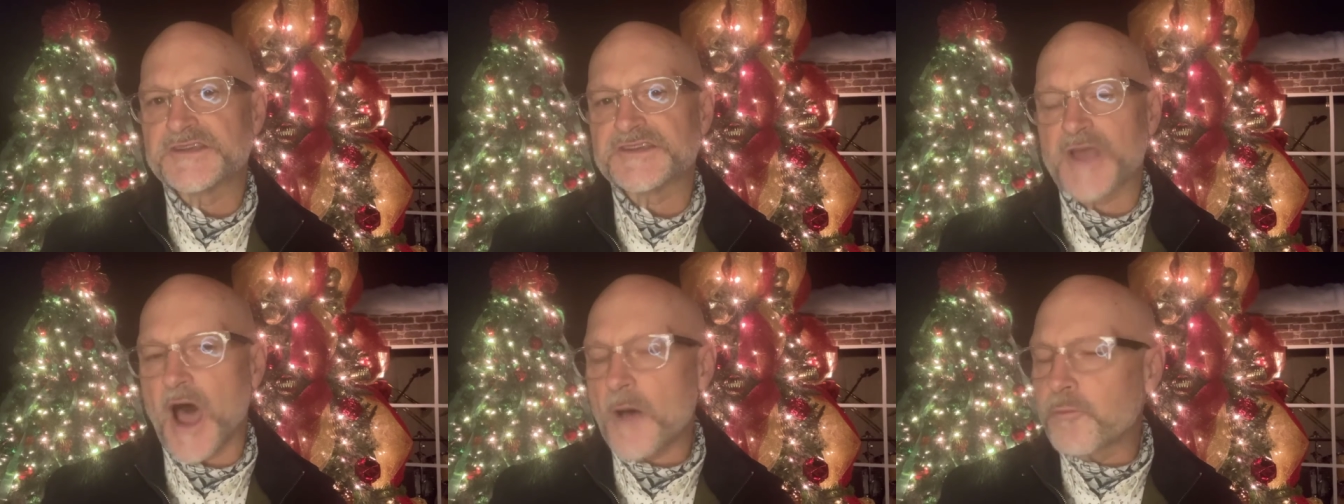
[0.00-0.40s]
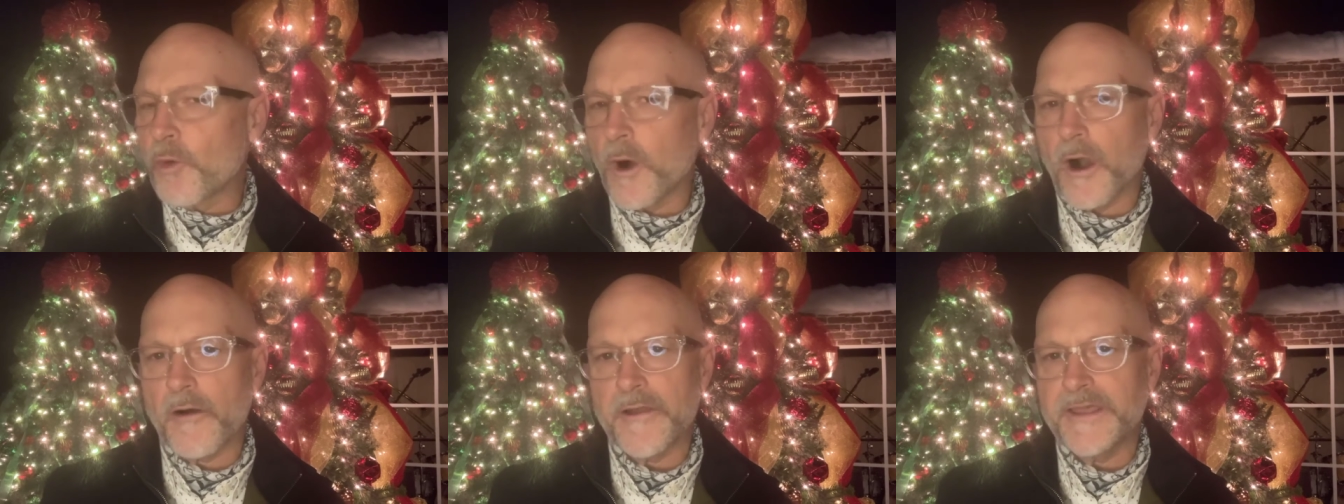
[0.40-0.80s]
Stop
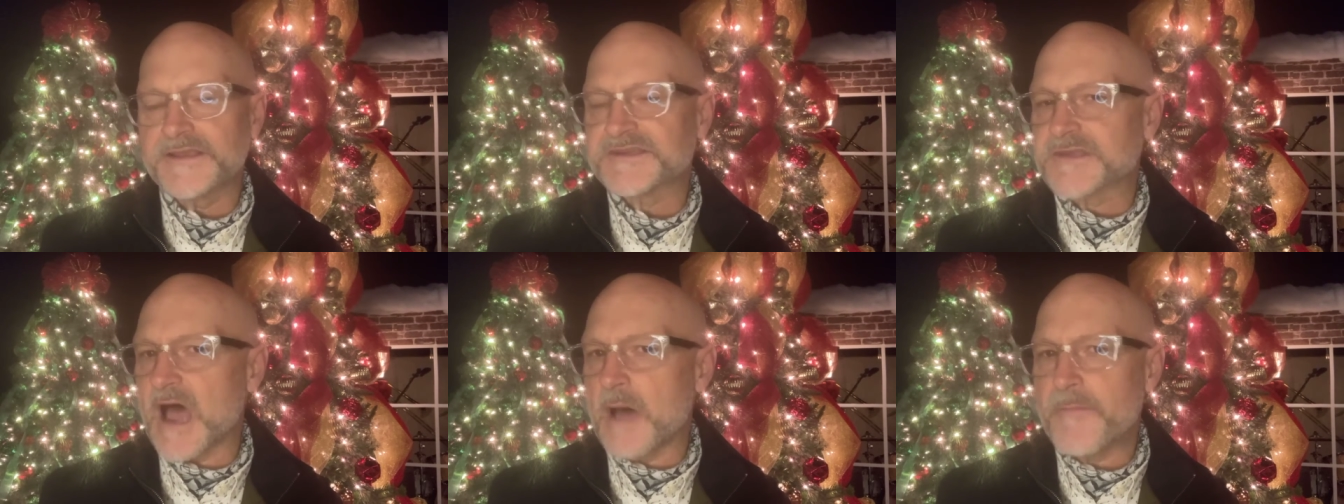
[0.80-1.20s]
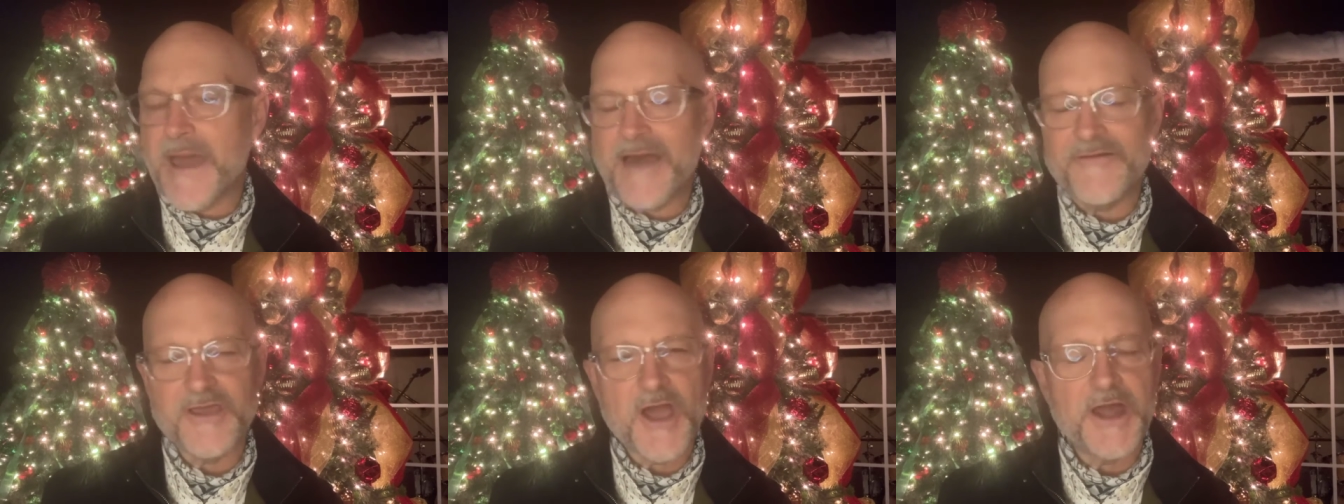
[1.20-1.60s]
worrying. Stop
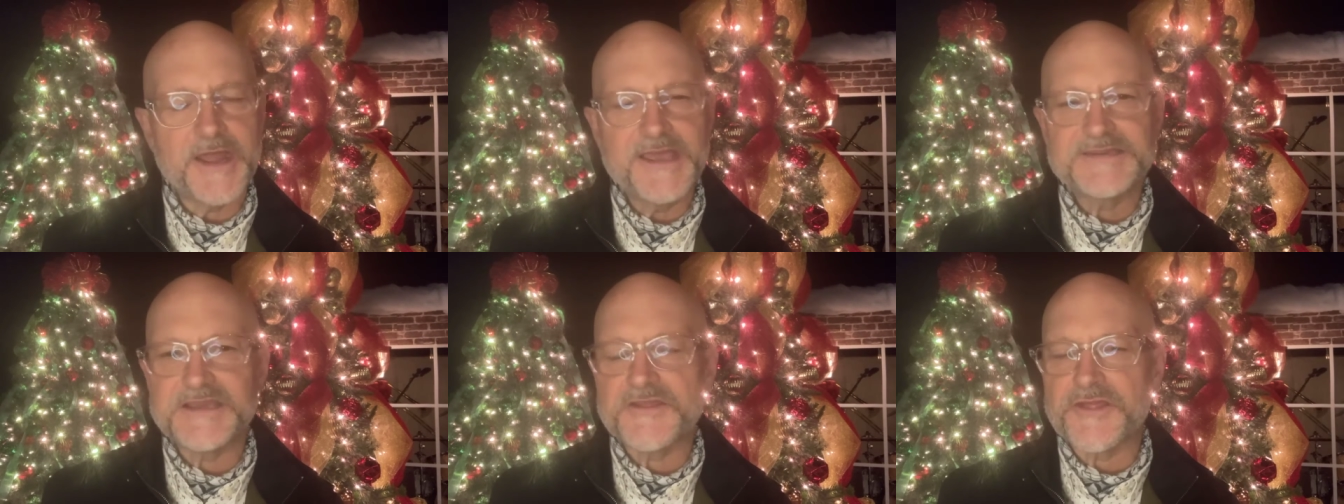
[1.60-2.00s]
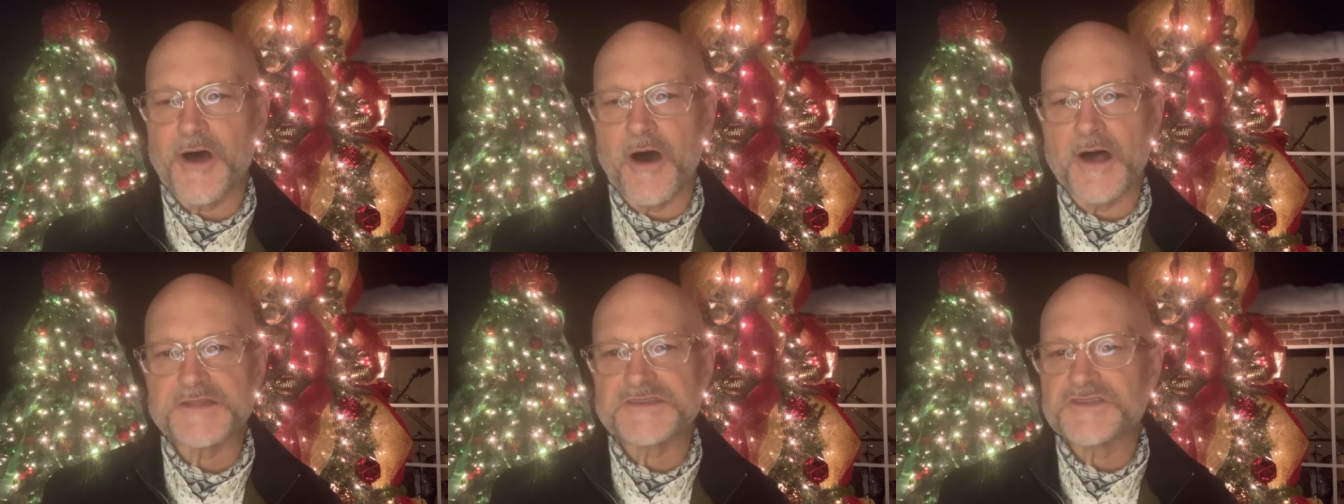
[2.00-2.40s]
having uneasy thoughts.